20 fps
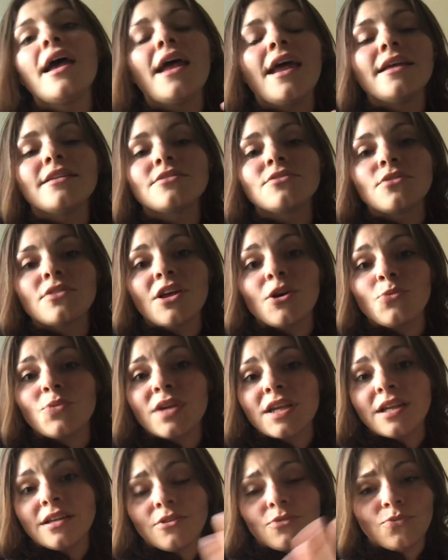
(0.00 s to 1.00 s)
and so that
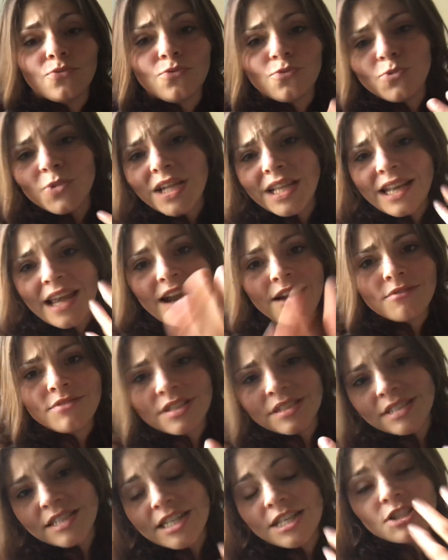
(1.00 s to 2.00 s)
we can we can have
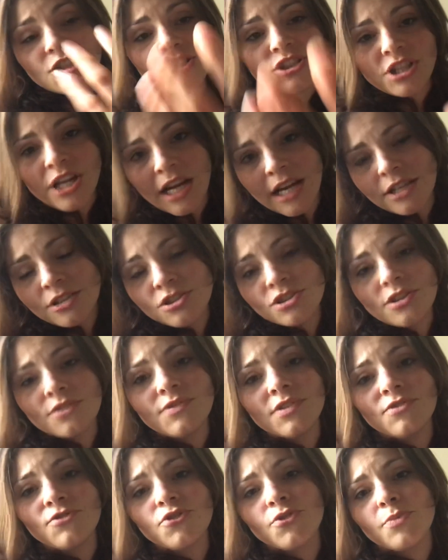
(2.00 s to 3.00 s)
this exchange
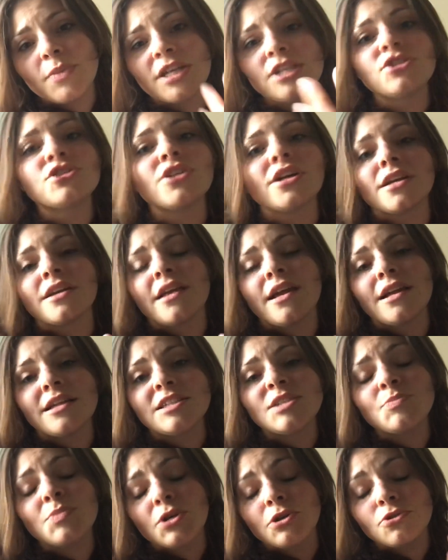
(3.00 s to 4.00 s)
of information
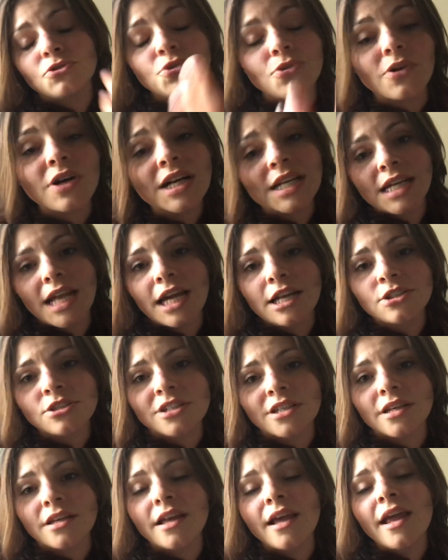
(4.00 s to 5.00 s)
and spiritual
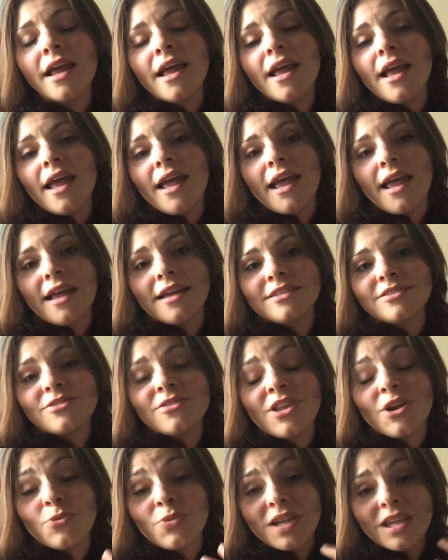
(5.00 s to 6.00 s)
connection, and
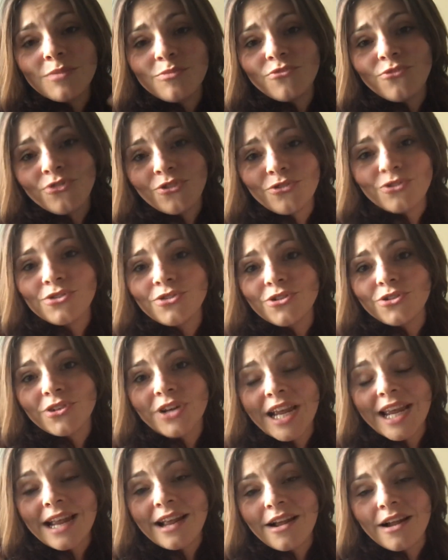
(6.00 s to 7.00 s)
so that we can
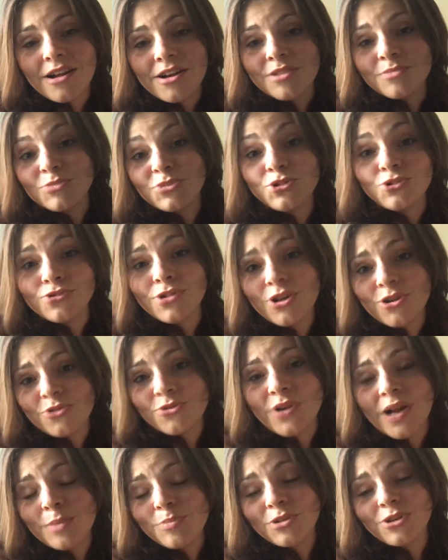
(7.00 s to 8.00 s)
further um,
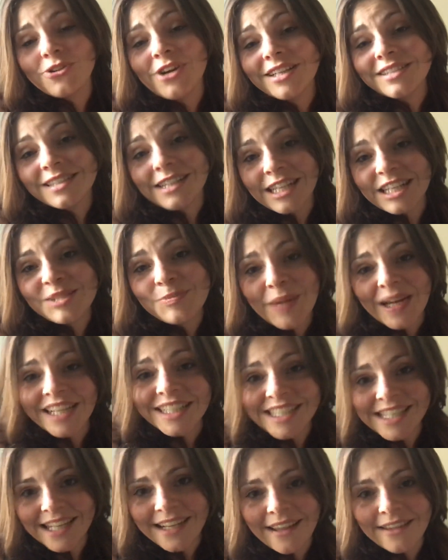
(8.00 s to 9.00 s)
grow and progress and
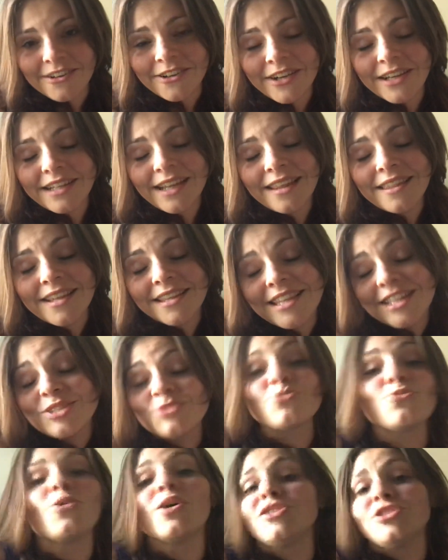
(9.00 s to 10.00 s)
expand together. And I think
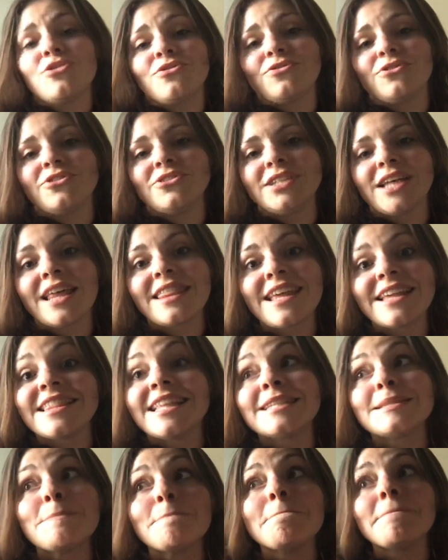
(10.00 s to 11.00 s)
that's wonderful, and I think
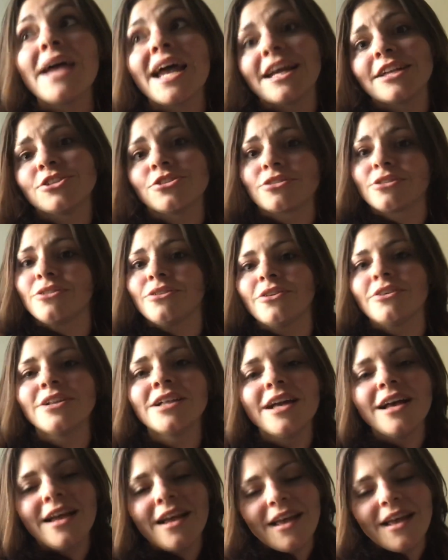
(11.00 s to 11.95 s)
that's magical,